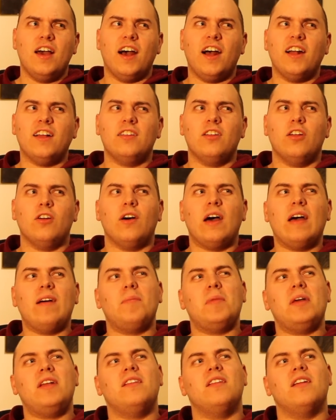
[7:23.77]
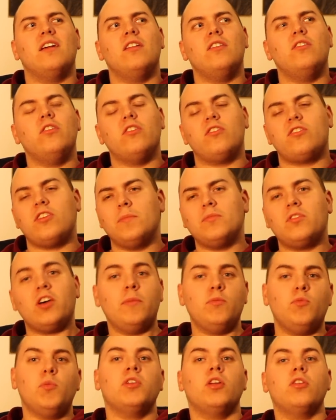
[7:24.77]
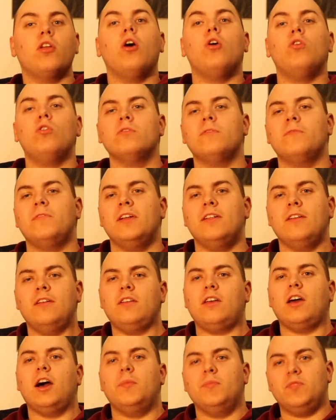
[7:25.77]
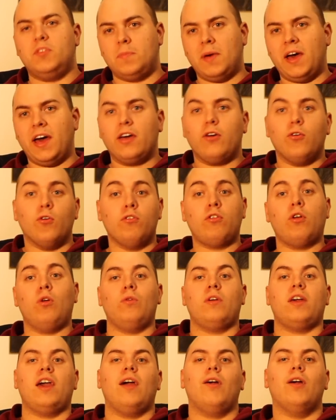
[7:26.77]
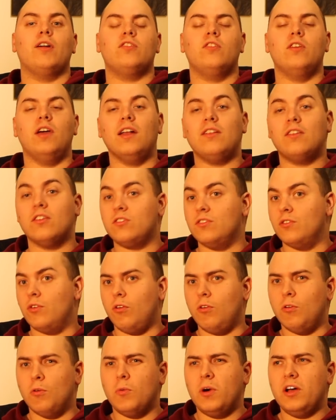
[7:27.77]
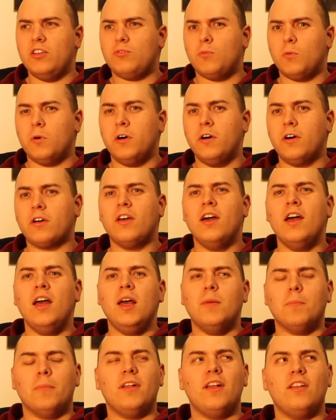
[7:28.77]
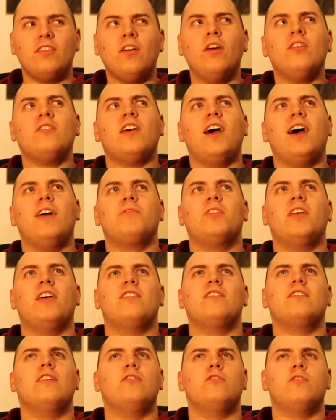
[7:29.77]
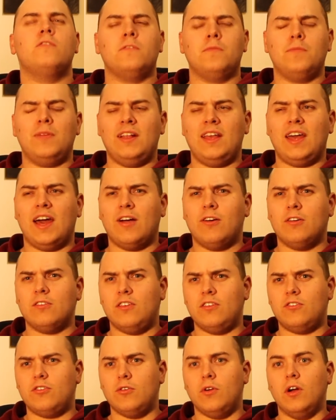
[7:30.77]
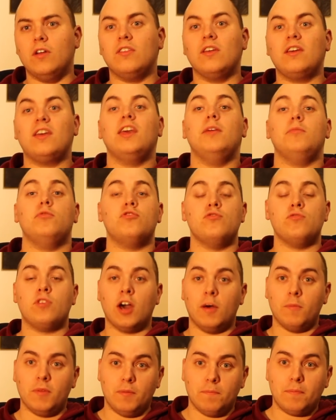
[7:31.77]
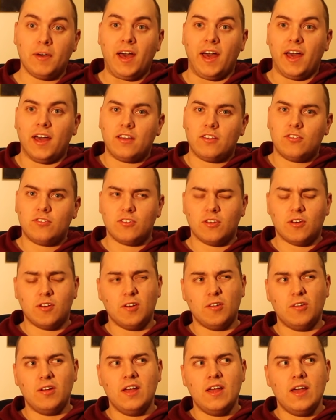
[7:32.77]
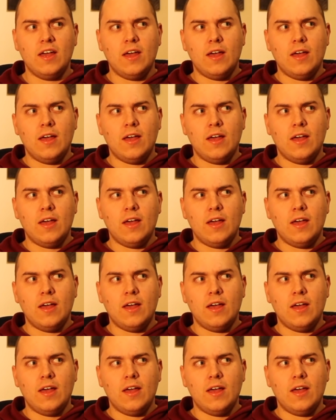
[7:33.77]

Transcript: I don't know, I mean, sometimes when an old villain comes back or an old character, it doesn't always work, but it does have that sense of familiarity to it that keeps you coming back, so